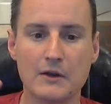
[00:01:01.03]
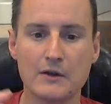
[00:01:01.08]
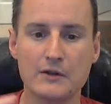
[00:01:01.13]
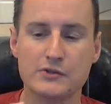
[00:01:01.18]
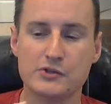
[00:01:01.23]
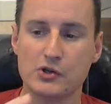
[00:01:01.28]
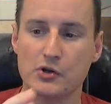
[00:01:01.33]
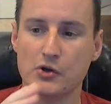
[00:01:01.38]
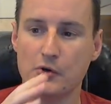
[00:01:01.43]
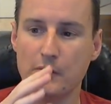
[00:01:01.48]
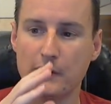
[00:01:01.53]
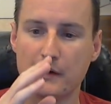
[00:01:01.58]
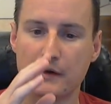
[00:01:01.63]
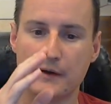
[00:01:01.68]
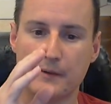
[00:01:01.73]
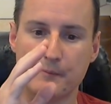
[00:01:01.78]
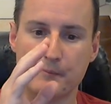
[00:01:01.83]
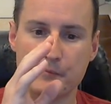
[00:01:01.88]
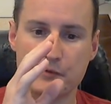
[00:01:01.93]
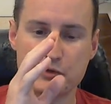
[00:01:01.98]

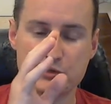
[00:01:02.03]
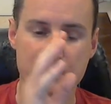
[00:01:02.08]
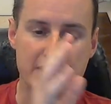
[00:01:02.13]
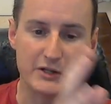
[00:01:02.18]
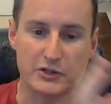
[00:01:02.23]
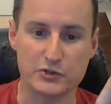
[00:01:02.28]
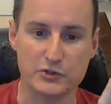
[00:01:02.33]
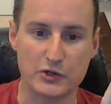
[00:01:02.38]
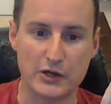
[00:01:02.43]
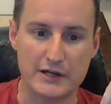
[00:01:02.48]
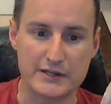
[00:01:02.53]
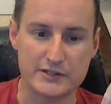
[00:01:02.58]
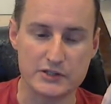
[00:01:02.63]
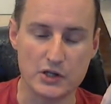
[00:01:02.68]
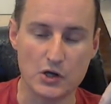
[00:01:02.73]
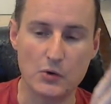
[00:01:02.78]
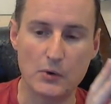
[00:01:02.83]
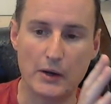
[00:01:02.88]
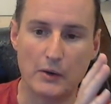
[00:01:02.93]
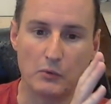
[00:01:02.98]
So just let you guys
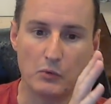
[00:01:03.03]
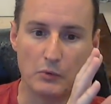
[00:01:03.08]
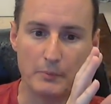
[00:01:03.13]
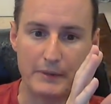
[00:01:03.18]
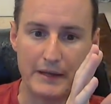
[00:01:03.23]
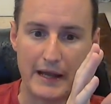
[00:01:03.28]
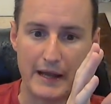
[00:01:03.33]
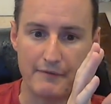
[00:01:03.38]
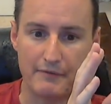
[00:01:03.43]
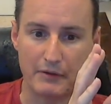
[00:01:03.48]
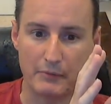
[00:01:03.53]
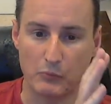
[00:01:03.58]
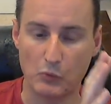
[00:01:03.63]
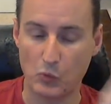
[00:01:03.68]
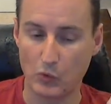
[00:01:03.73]
know, I will be having